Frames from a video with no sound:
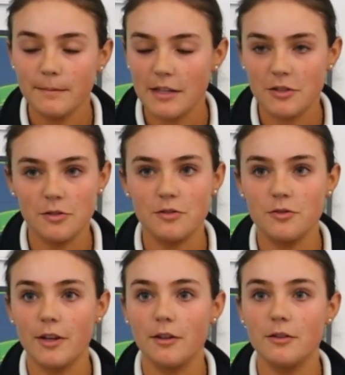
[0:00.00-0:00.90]
issues and
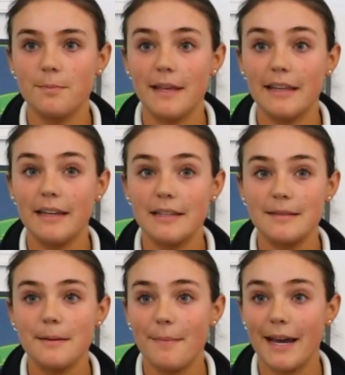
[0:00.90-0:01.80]
struggles, mainly
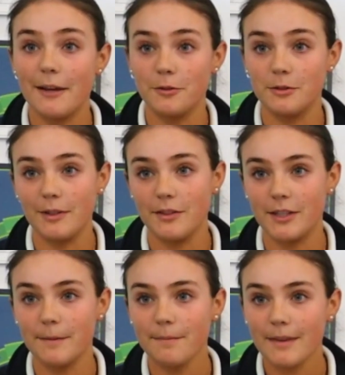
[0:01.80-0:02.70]
because my older
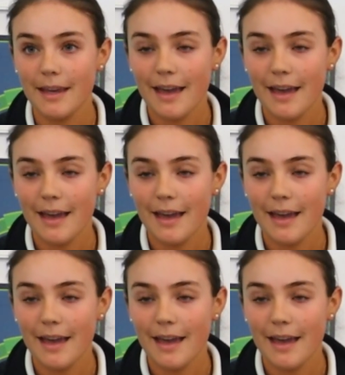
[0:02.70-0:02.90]
brother